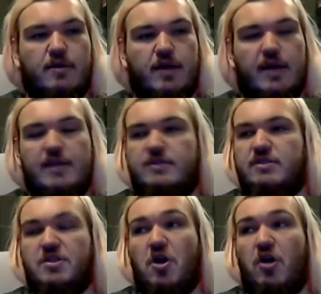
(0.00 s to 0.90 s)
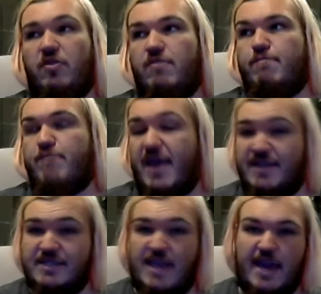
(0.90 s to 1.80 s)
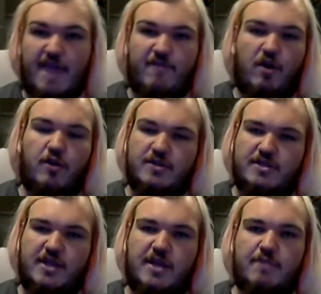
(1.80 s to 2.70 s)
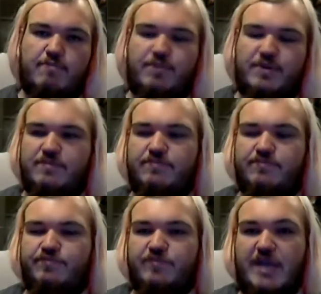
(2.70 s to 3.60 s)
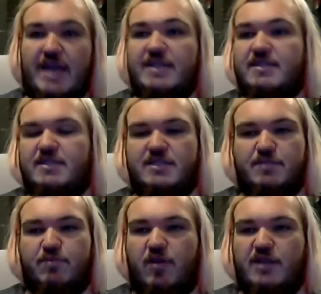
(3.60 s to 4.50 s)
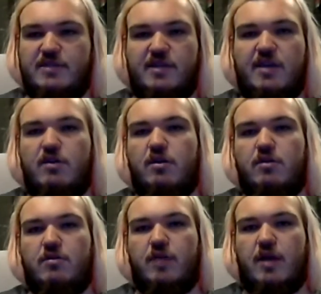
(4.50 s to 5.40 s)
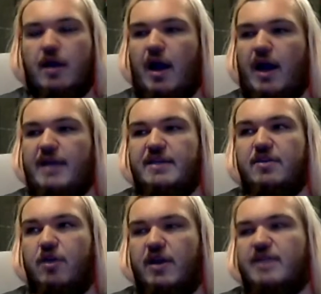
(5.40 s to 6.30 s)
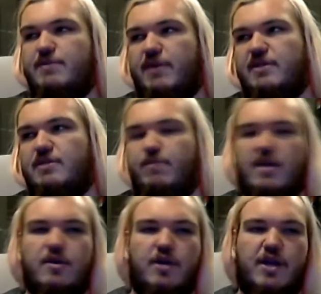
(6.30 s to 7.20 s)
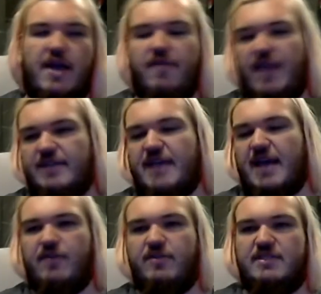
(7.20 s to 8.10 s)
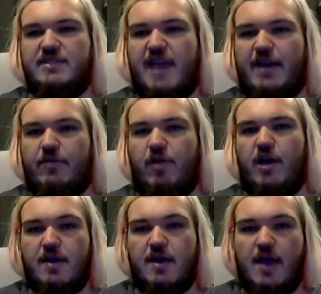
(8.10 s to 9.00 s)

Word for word: It's not the best thing ever, honestly, but it's surprisingly good. Like, I did not expect it to be good, and that's how this is categorized.